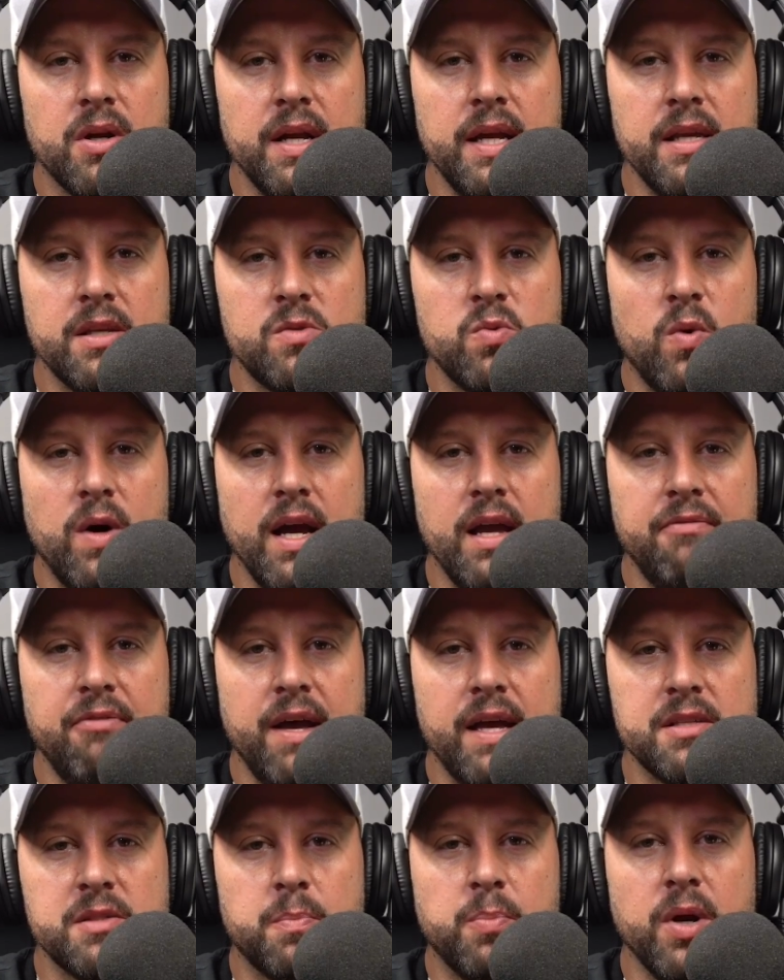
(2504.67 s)
His wife
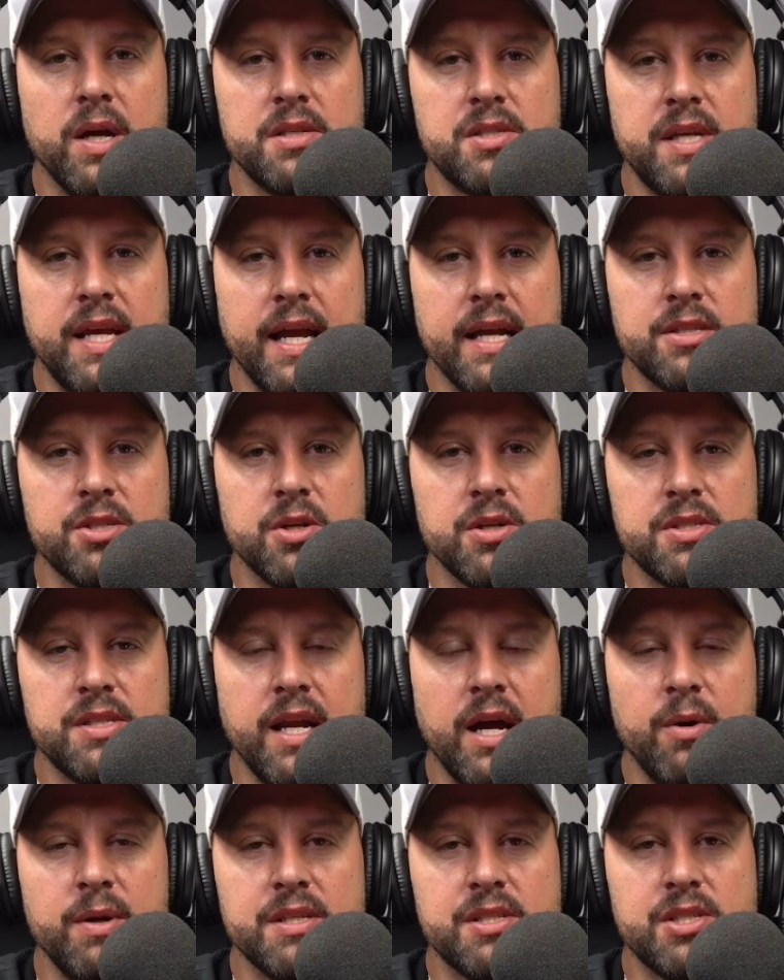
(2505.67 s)
has breast cancer. It's
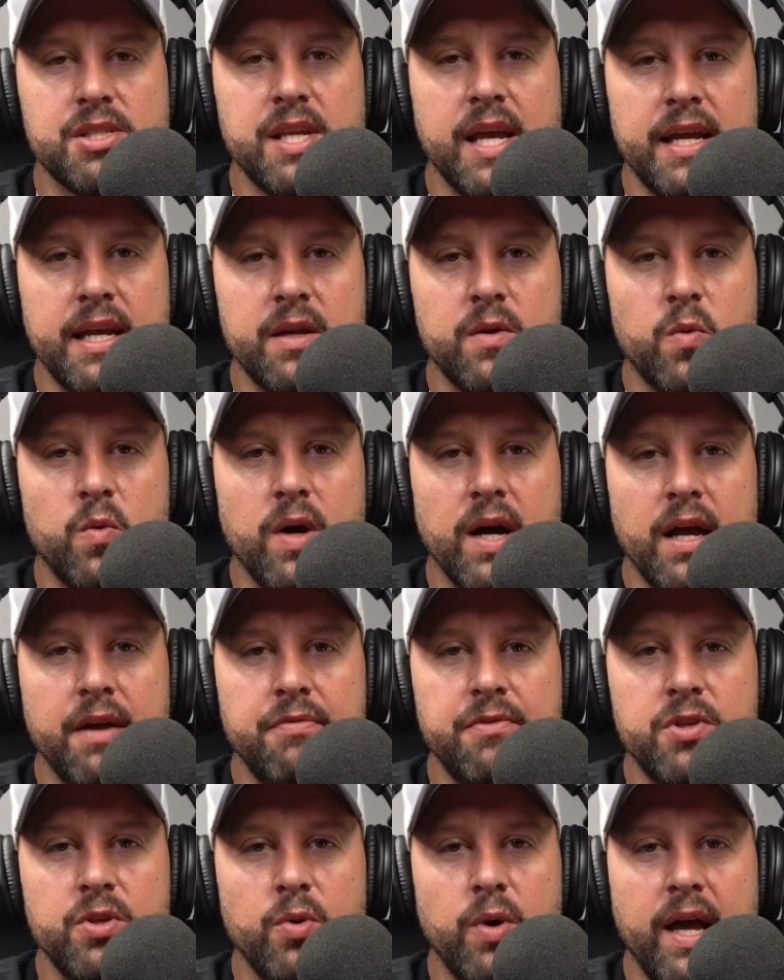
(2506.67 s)
now his second
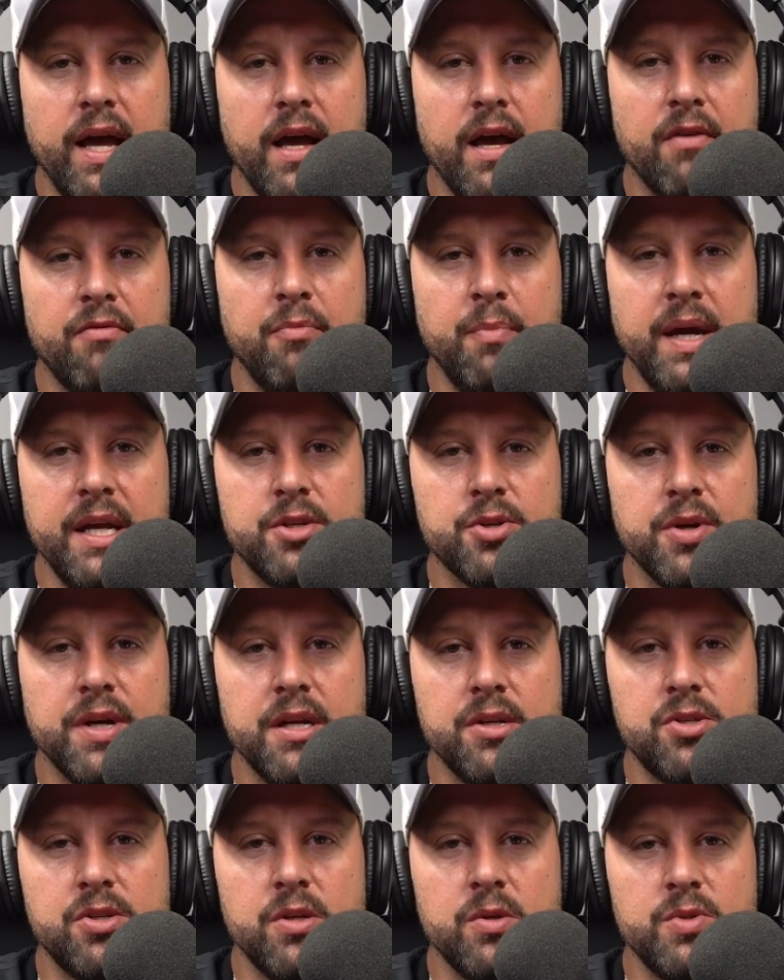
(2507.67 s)
wife to have major
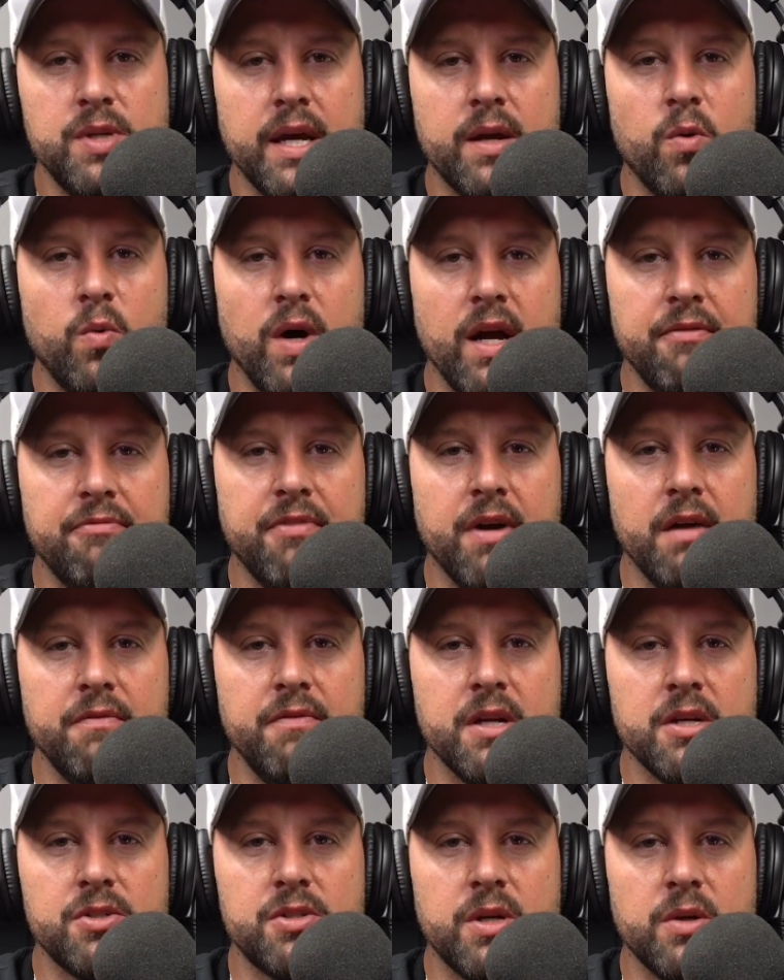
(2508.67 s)
issues. He had a wife five
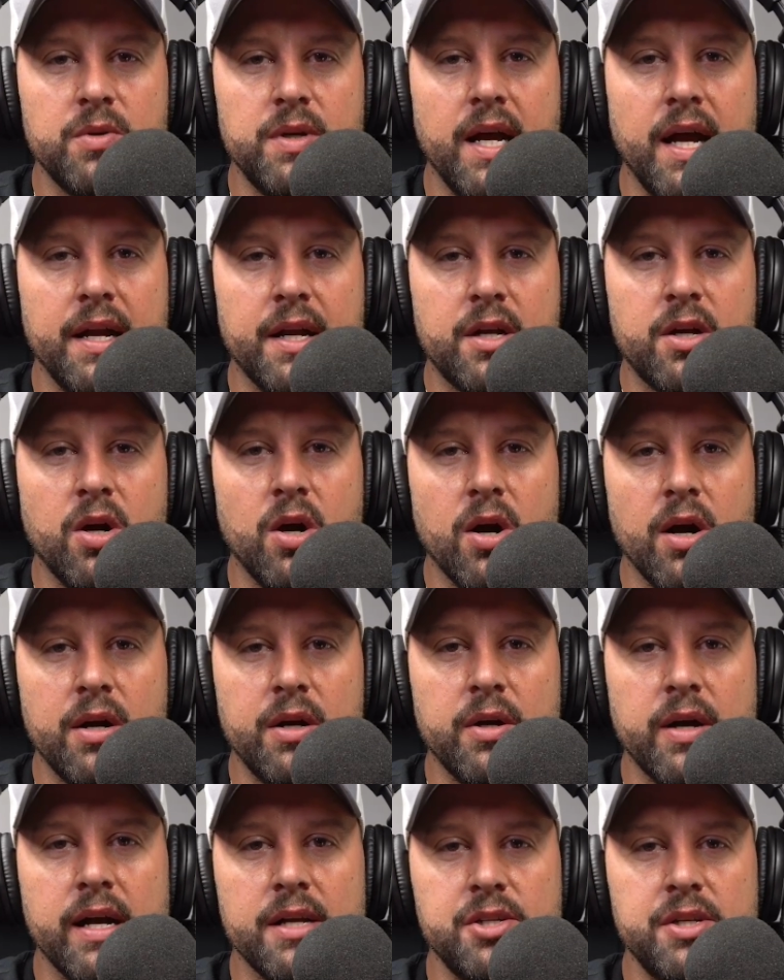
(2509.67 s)
years ago die in a car
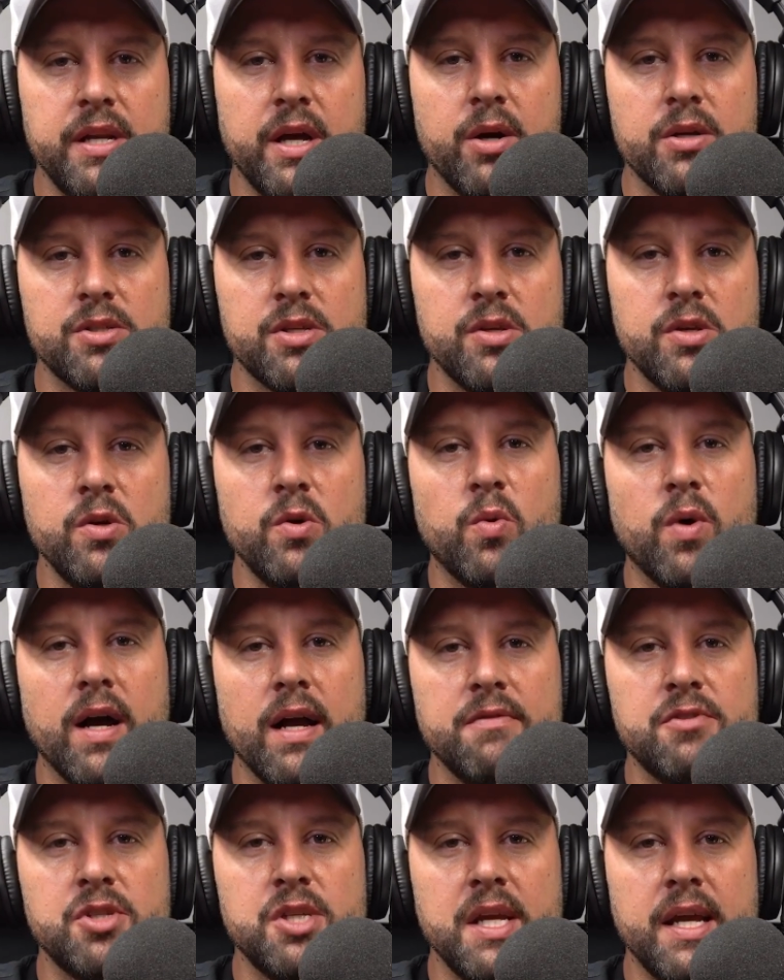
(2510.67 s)
crash. He now has a new
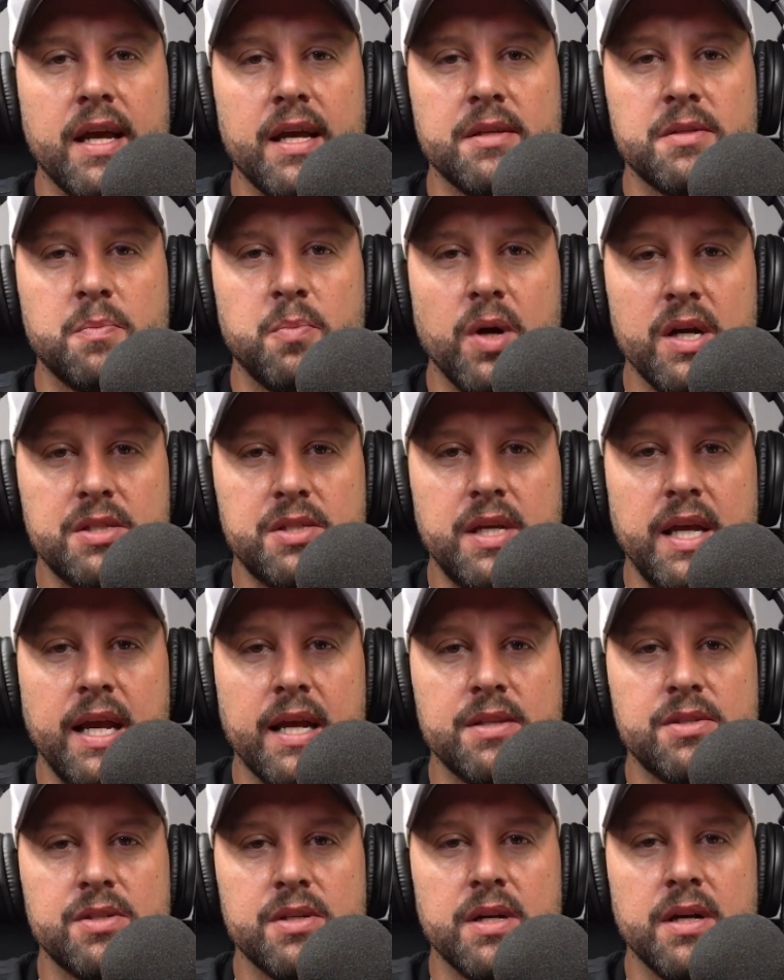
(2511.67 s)
wife. She has breast
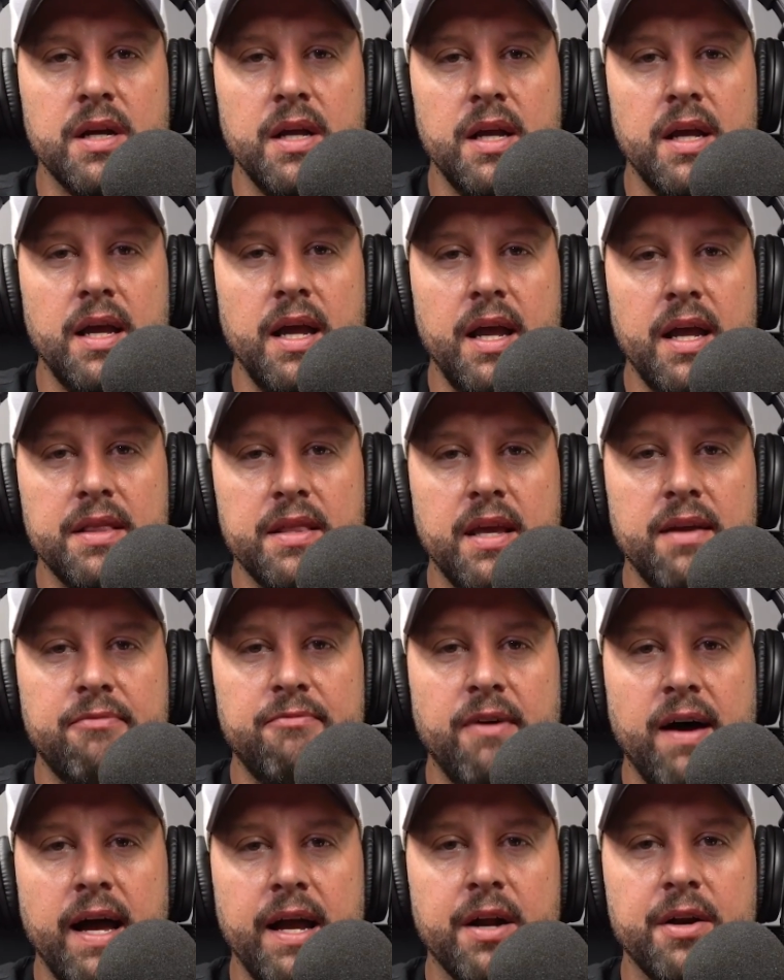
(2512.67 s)
cancer, and they
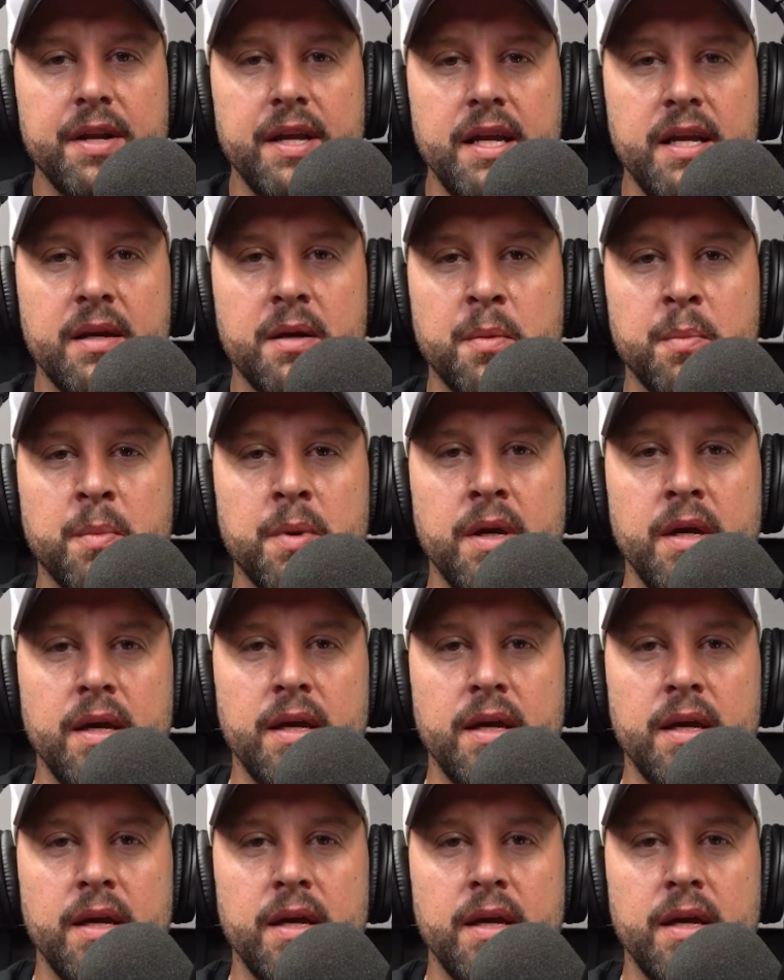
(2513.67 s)
fired him.